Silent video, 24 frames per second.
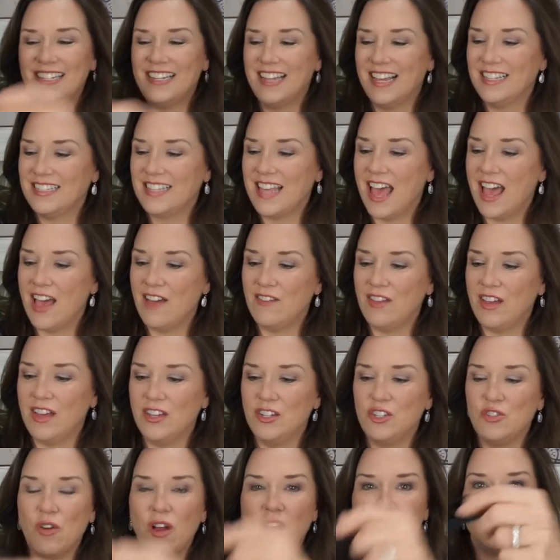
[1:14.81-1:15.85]
does have a
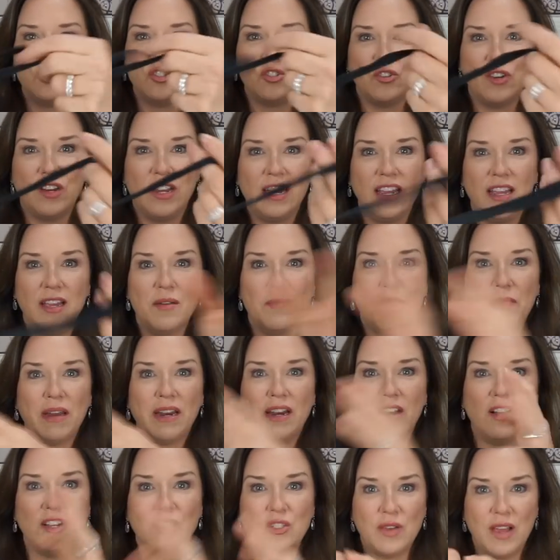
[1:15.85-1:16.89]
drawstring, but
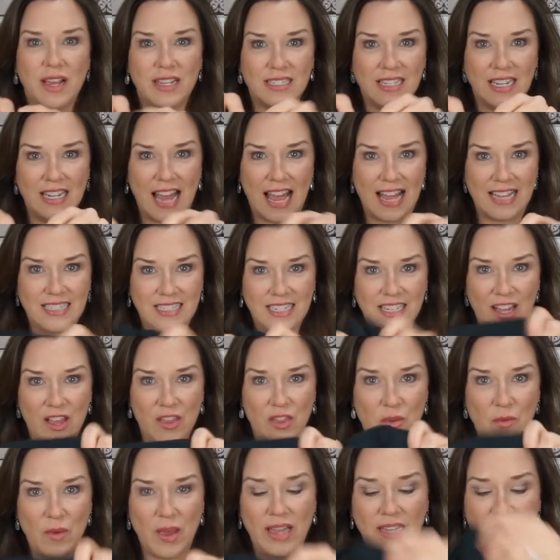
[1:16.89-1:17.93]
it also has elastic on
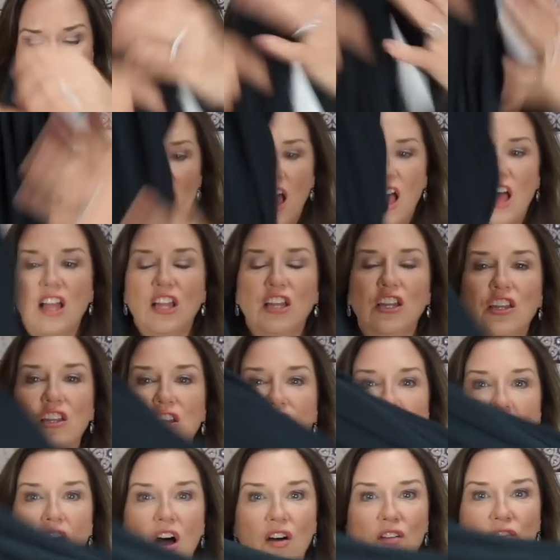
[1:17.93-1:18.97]
the waist.
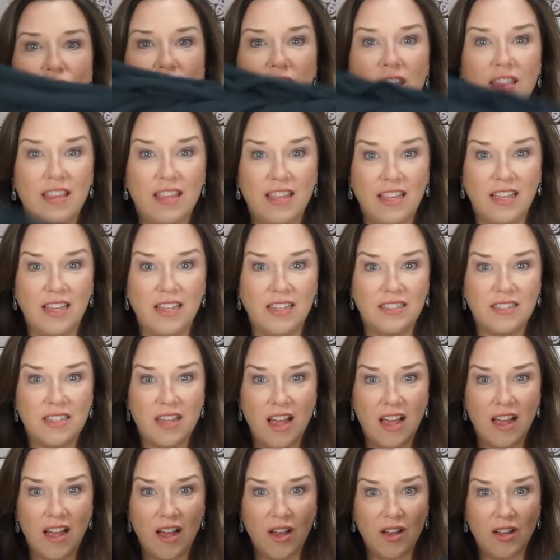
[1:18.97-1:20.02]
Love these
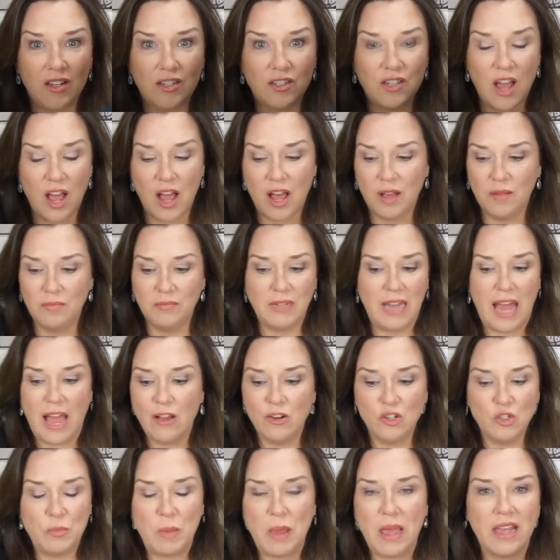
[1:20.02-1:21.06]
um,
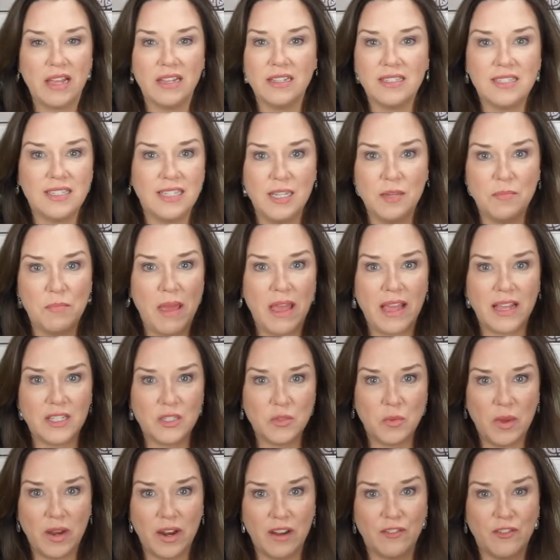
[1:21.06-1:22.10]
lounge pants, sleep pants,
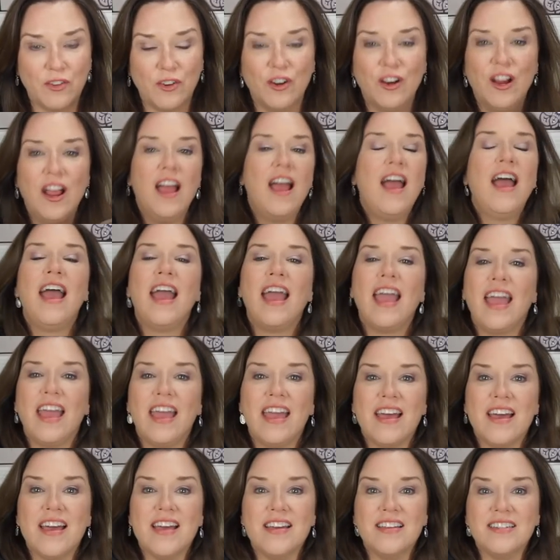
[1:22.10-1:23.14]
whatever.
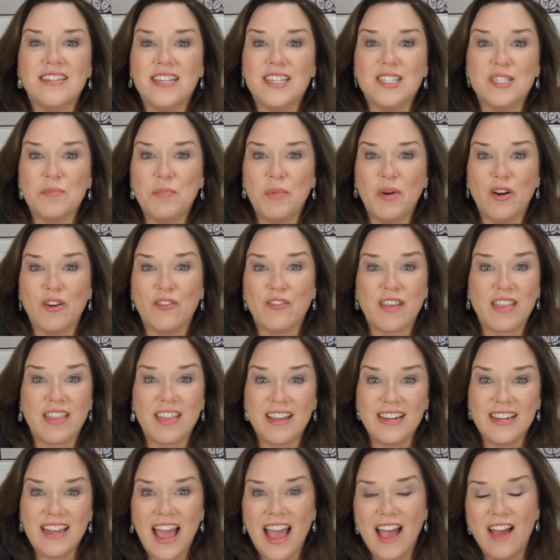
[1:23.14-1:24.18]
And it's a perfect
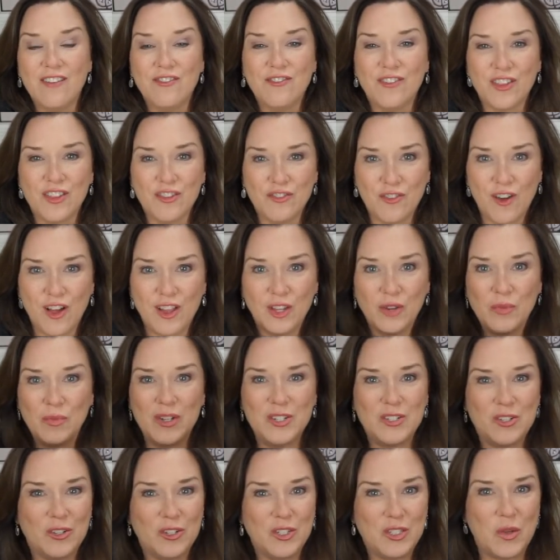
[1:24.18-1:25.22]
thing to have for the fall and
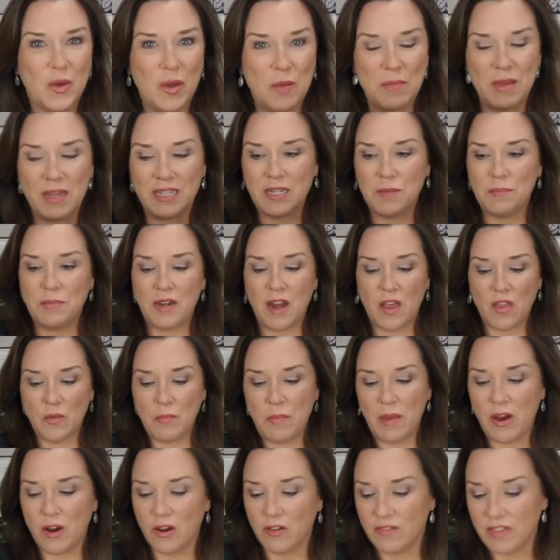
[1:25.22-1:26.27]
winter. So I picked up another
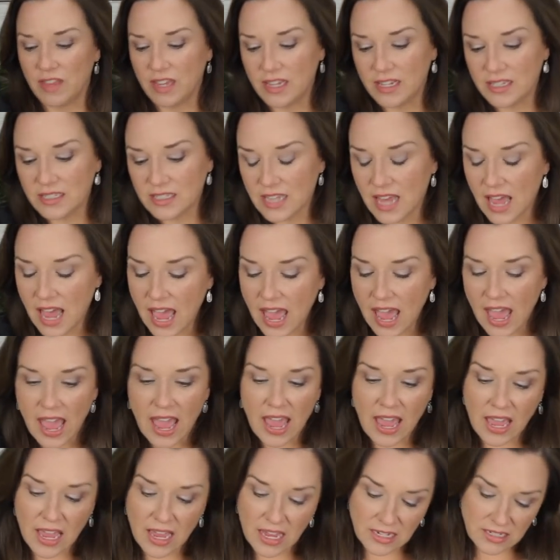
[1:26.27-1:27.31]
pair of these
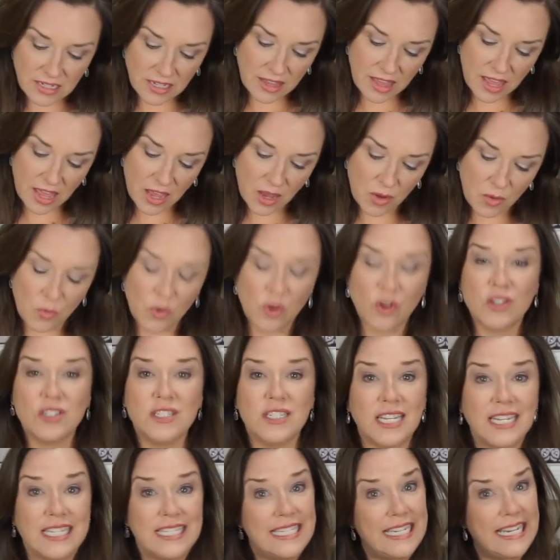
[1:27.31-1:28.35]
and they were
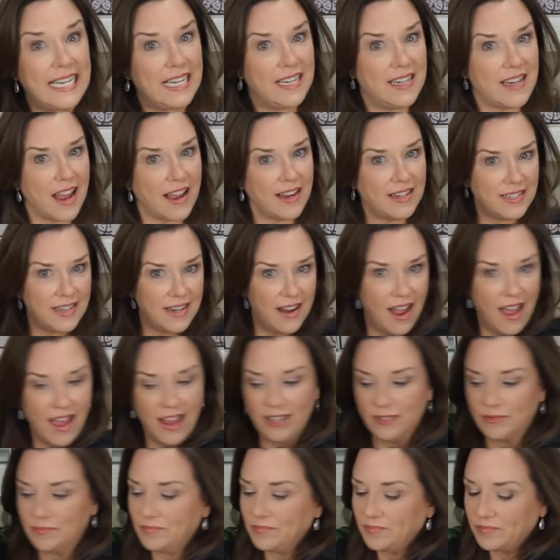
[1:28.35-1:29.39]
$16.99.